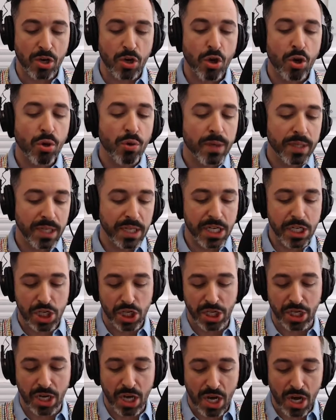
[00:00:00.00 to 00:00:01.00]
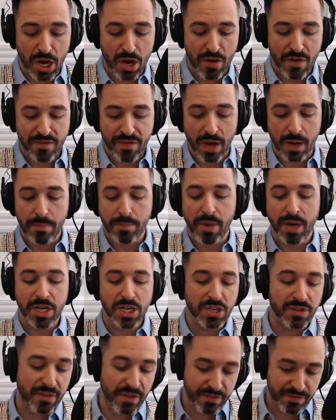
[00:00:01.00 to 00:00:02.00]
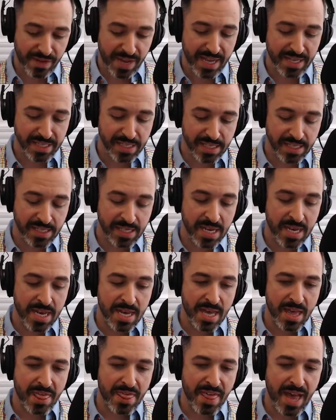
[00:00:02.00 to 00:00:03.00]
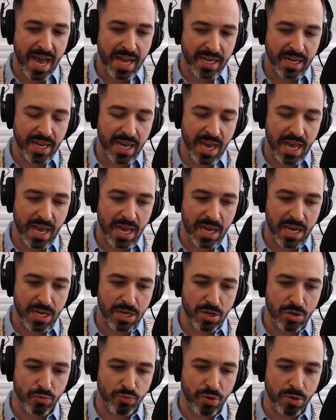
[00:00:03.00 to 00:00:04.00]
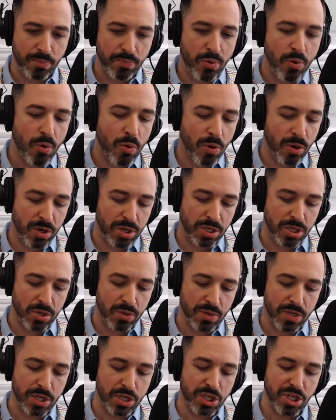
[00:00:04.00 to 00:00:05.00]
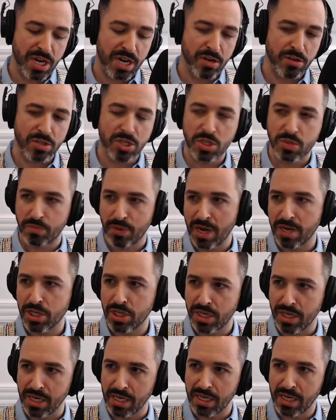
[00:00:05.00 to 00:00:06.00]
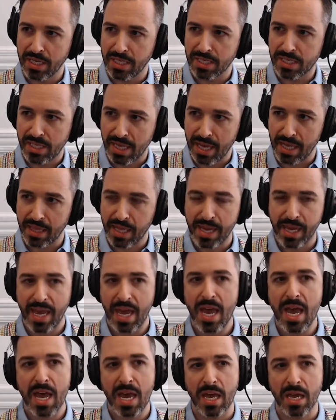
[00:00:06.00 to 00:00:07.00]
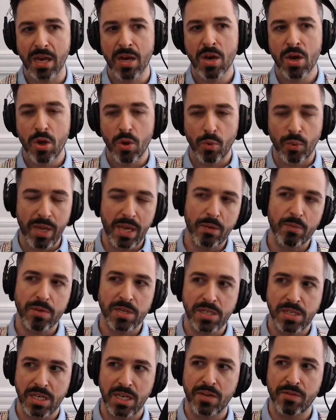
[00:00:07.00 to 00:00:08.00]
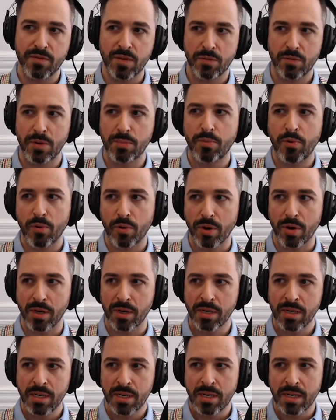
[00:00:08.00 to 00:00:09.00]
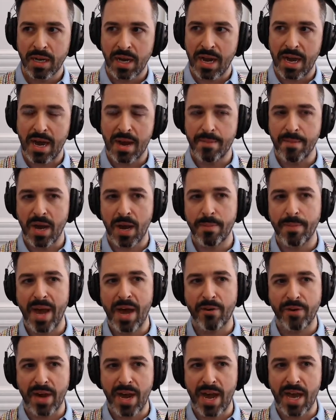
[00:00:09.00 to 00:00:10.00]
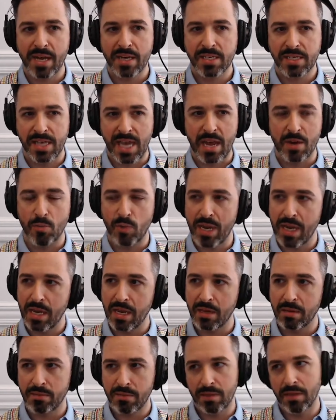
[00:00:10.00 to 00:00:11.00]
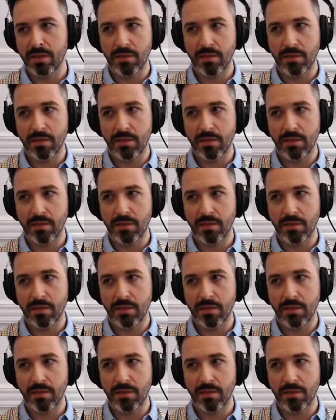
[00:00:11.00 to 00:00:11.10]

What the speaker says: coalition of a bunch of events that can report to a shared spreadsheet and say like, hey, we received a report about X, and we,